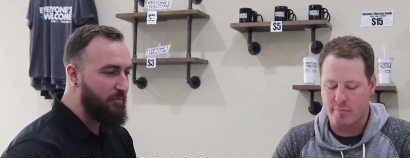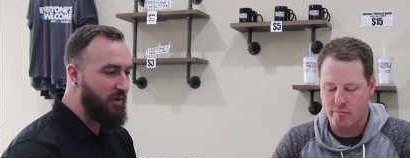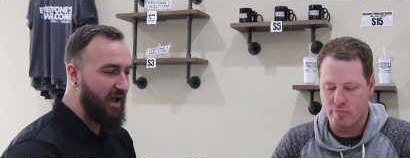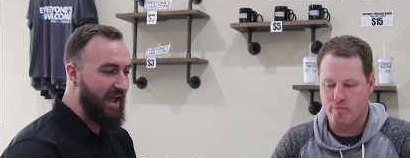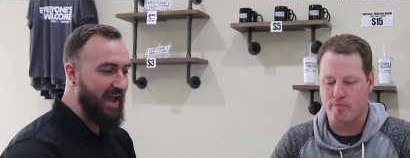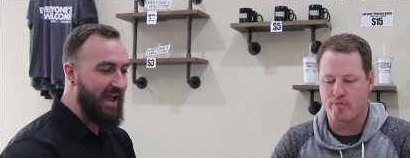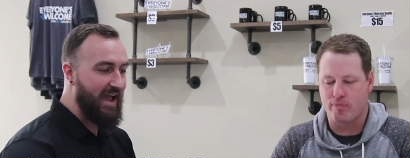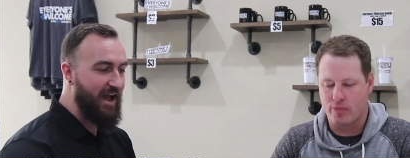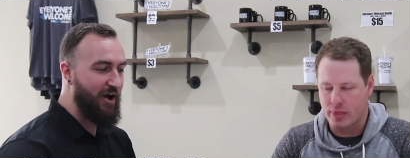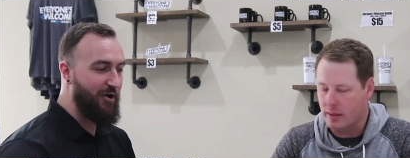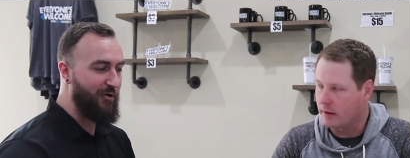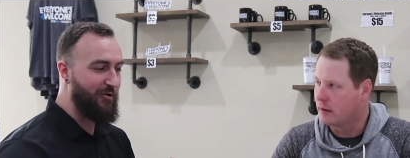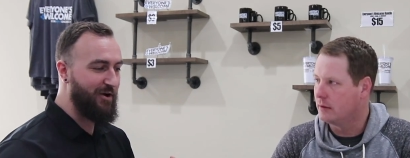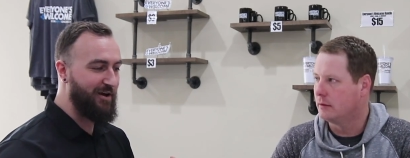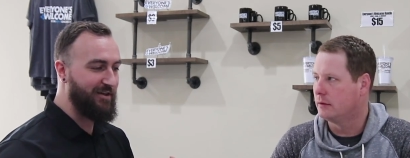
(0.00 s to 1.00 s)
Speaker 1: but
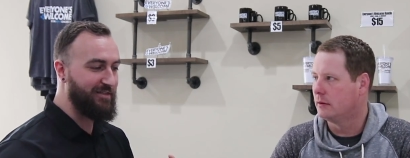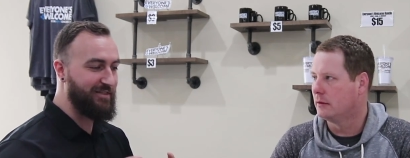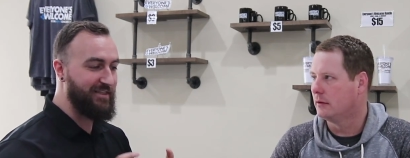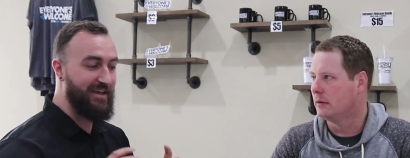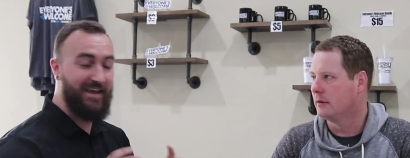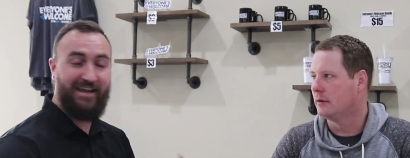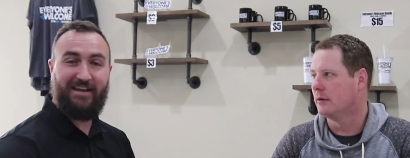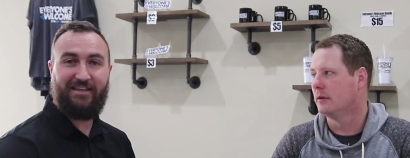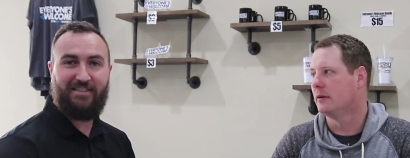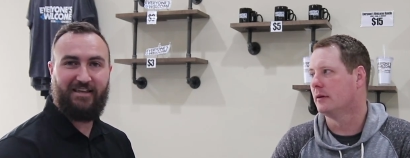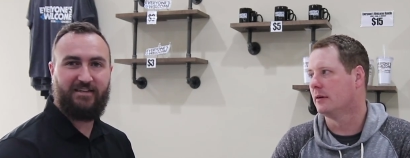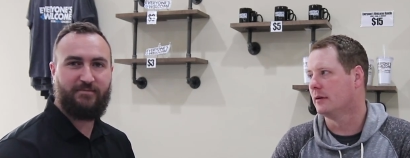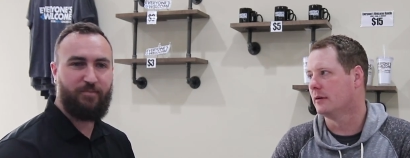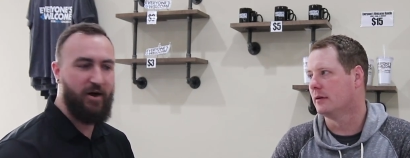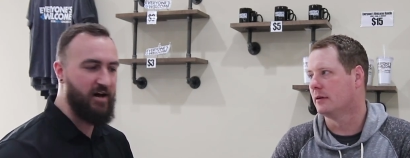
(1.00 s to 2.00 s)
how the
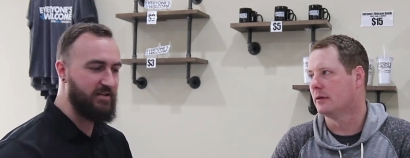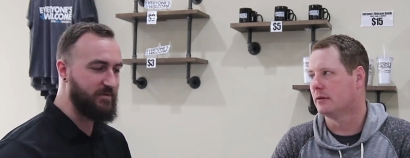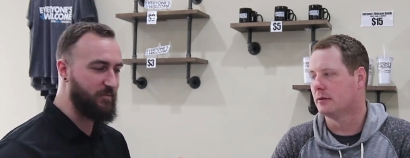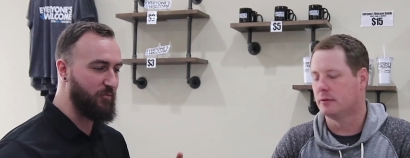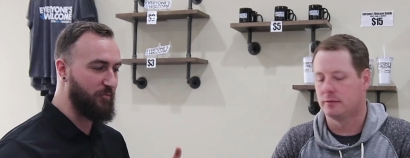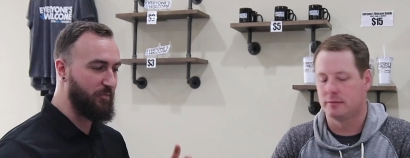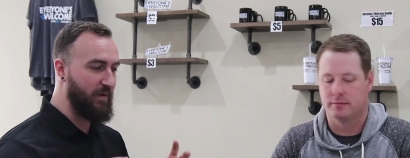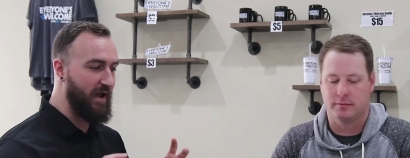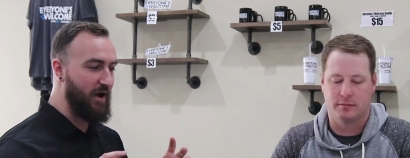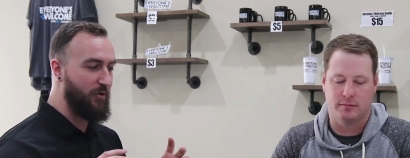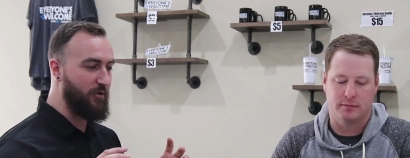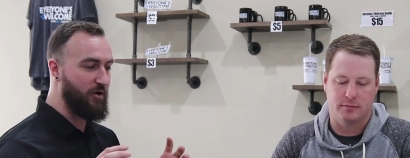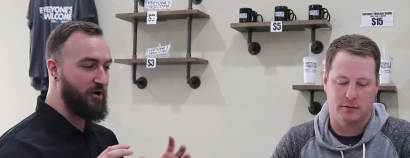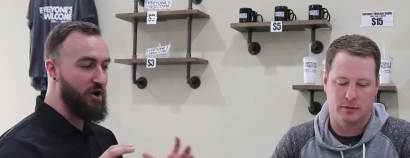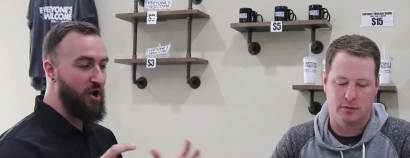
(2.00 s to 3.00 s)
anything's possible
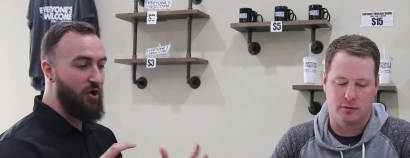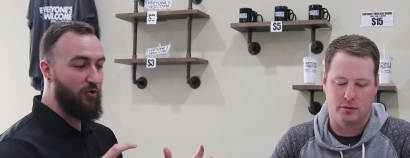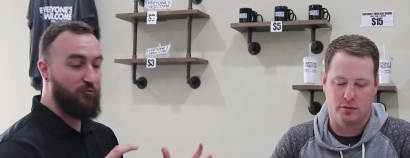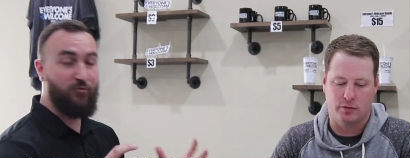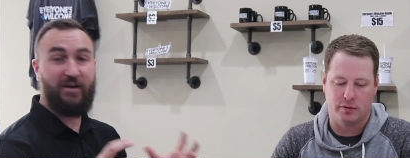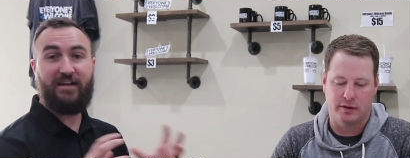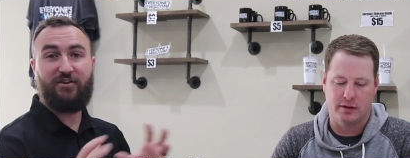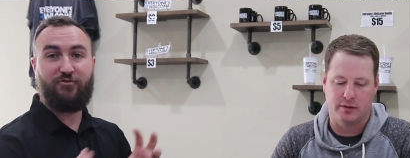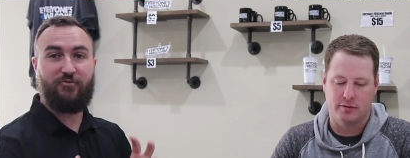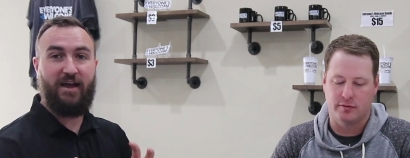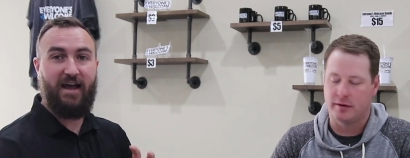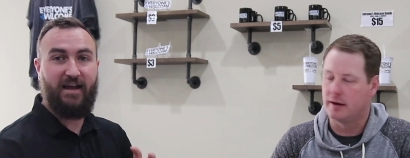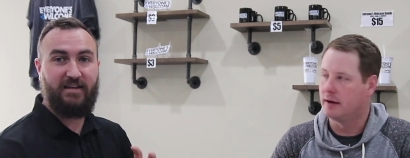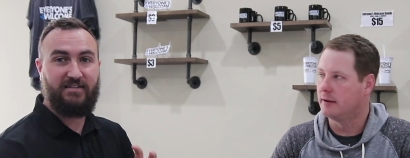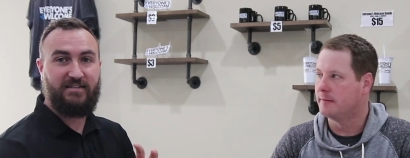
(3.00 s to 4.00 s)
power
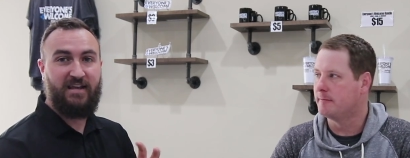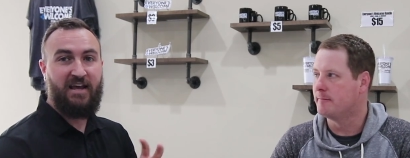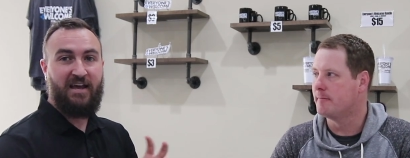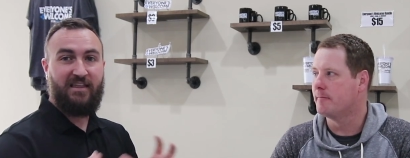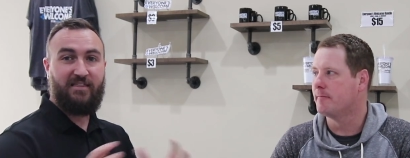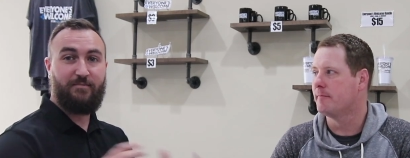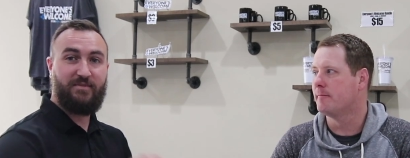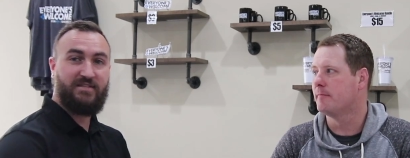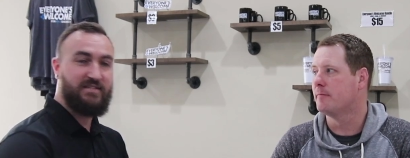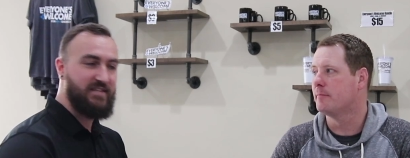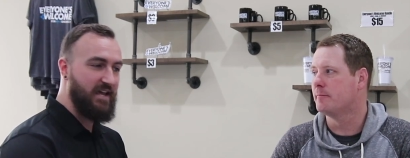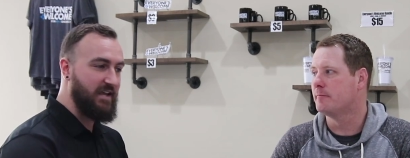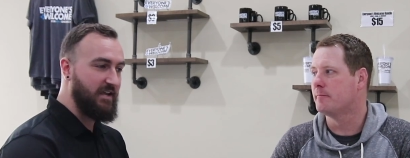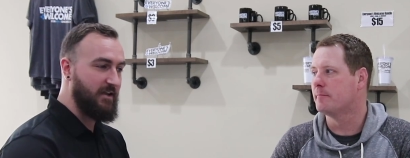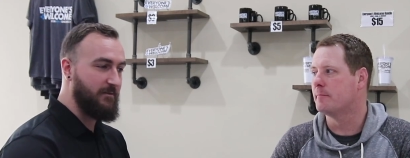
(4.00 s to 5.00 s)
redirects the
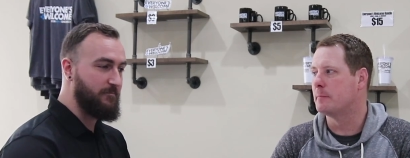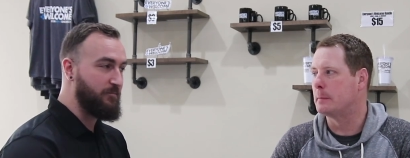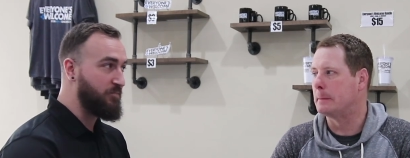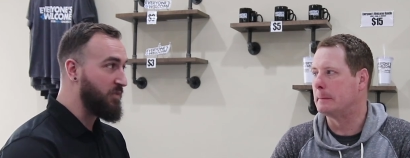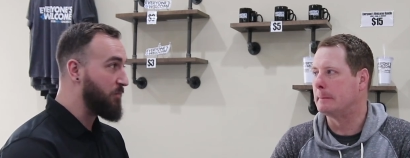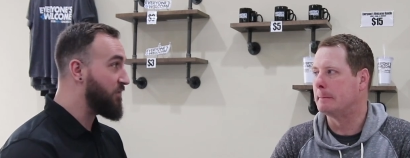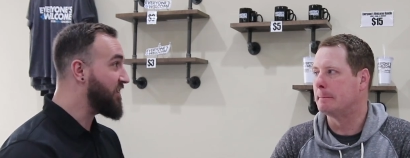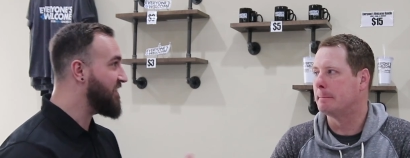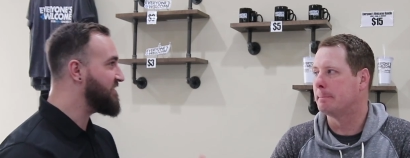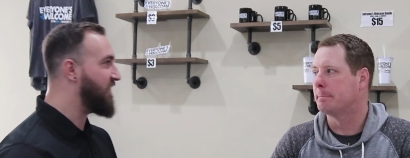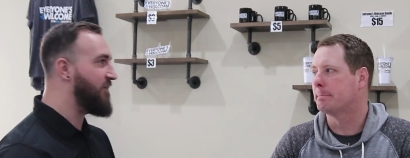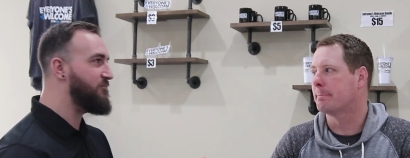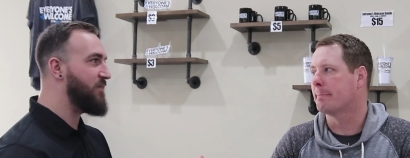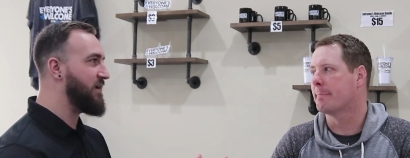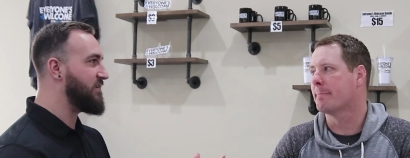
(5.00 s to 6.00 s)
mistaken. Because
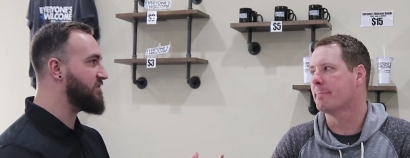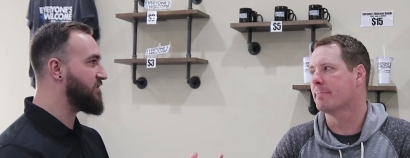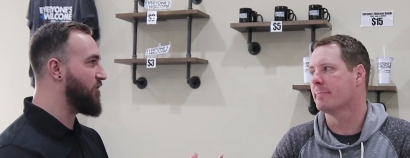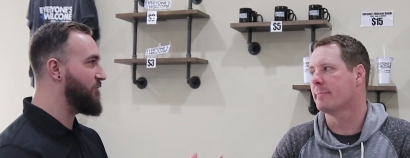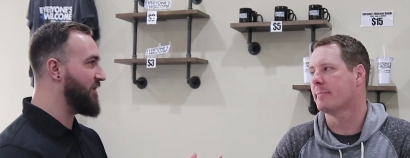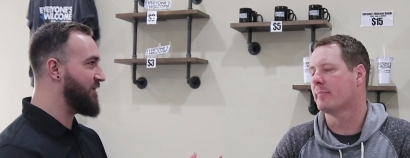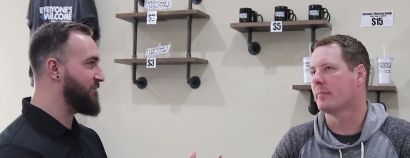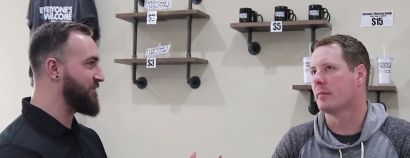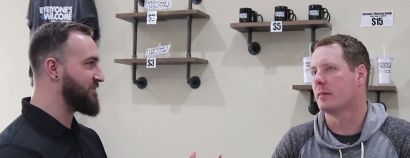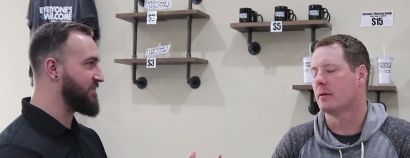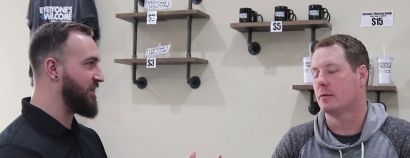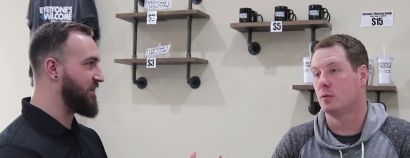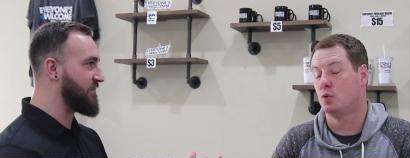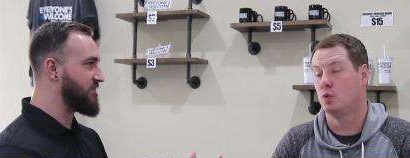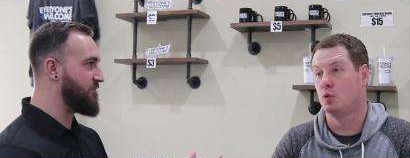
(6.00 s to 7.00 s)
I've made so many
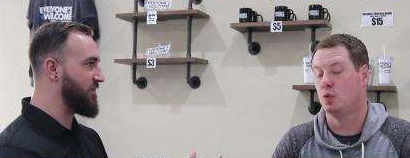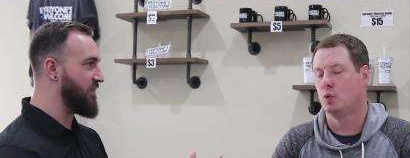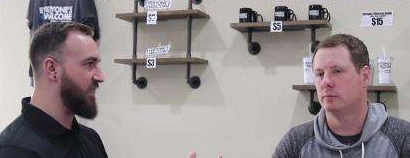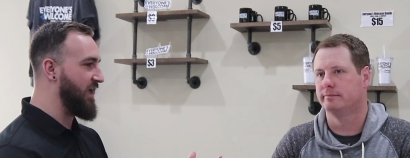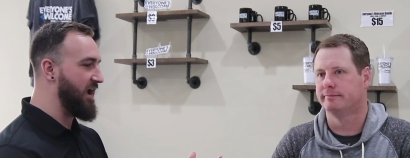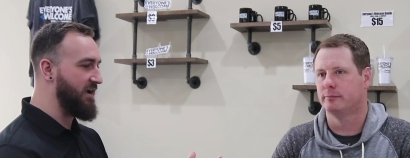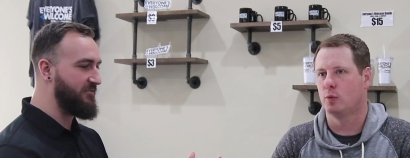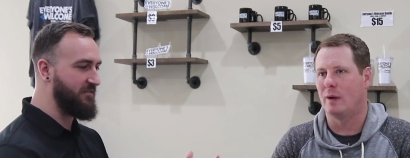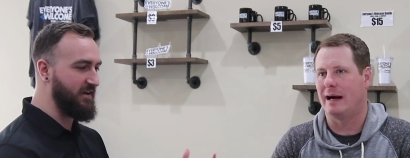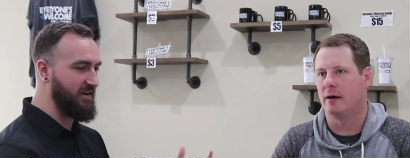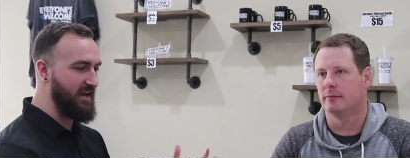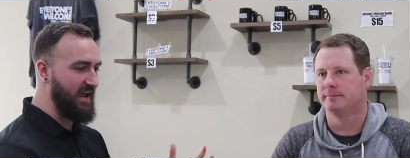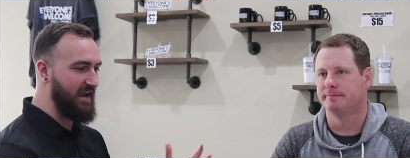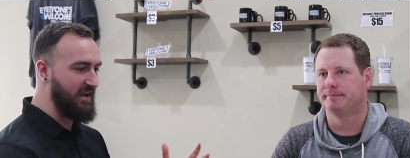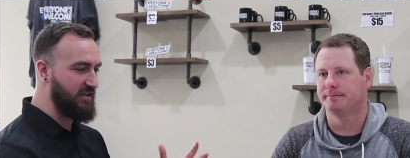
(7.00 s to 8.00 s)
mistakes in my life,
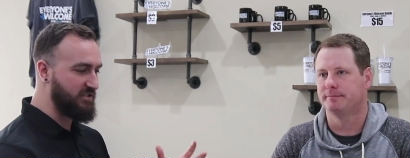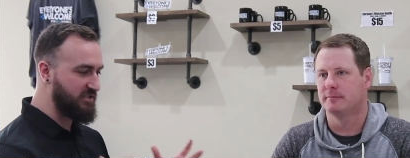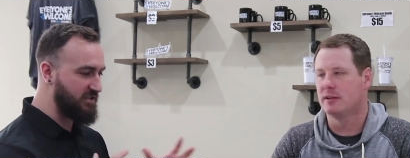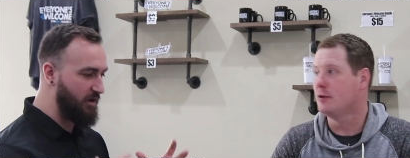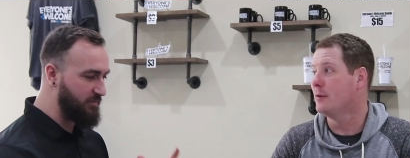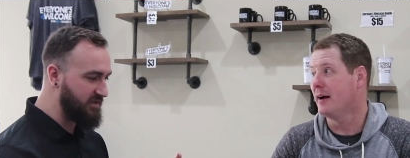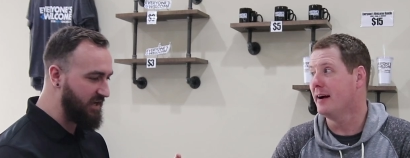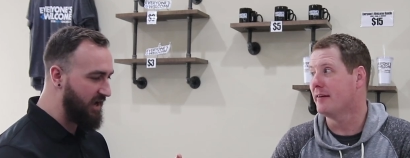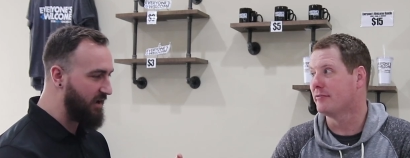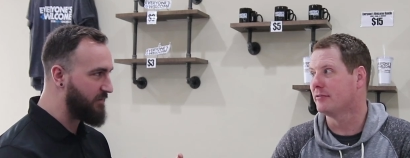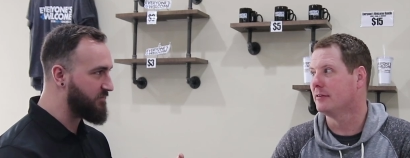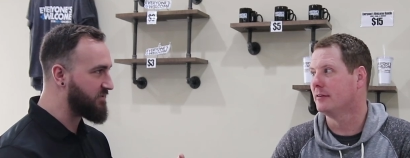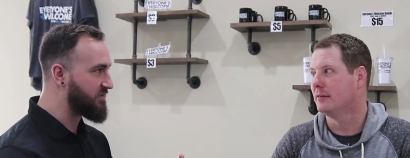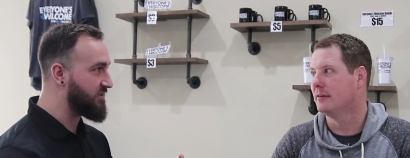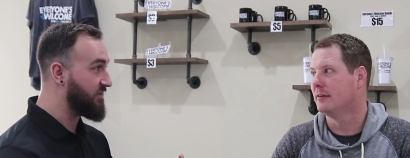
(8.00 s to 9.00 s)
and and
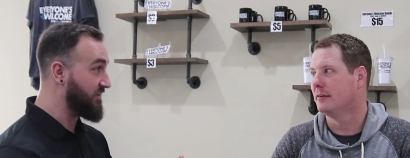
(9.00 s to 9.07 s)
sometimes